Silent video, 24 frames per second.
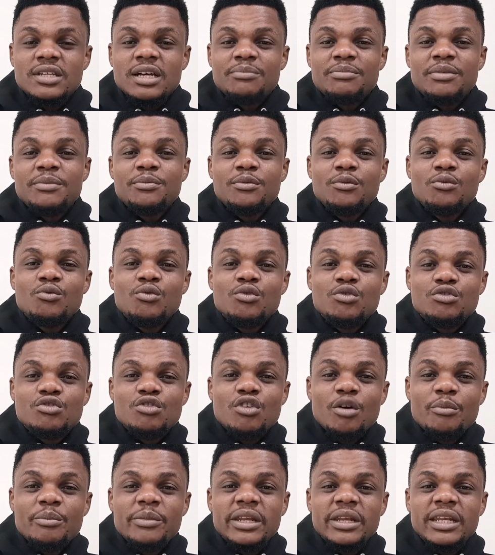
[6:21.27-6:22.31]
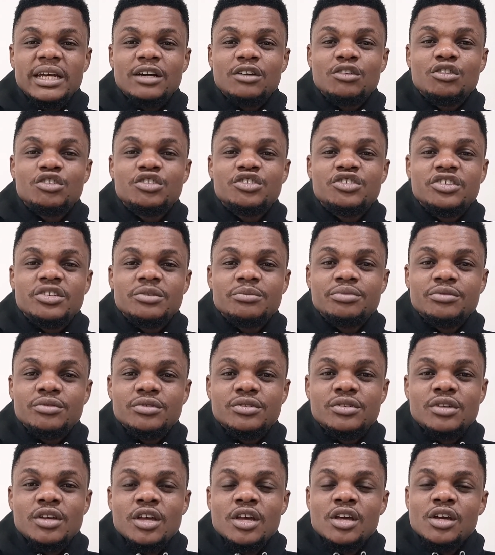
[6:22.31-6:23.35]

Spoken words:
that people will come in and contribute.